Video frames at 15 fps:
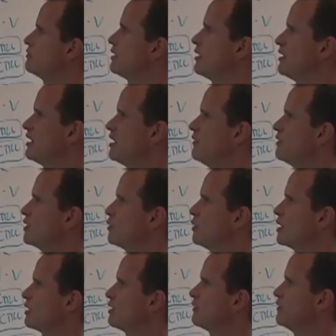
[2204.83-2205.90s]
I think, even
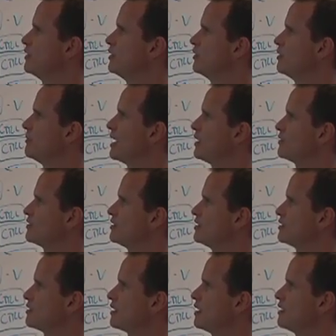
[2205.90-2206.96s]
quicker if you do the mouse in
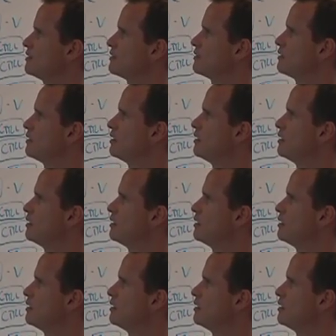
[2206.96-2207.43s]
this case.